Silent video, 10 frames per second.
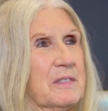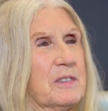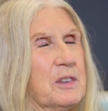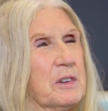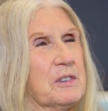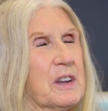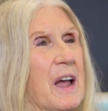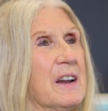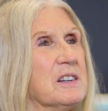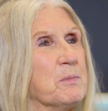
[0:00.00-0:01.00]
To
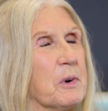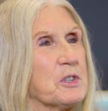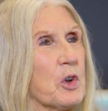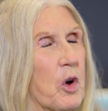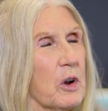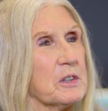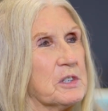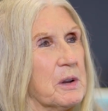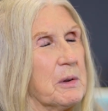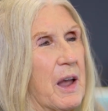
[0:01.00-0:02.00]
gauge my
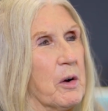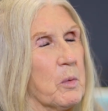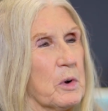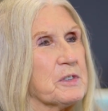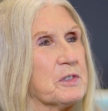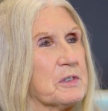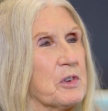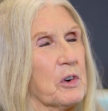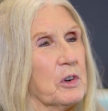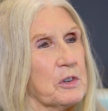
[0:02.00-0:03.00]
psychology, how I was
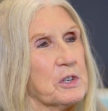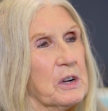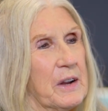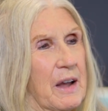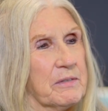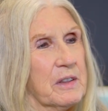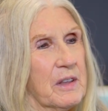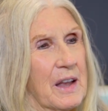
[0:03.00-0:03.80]
psychologically after the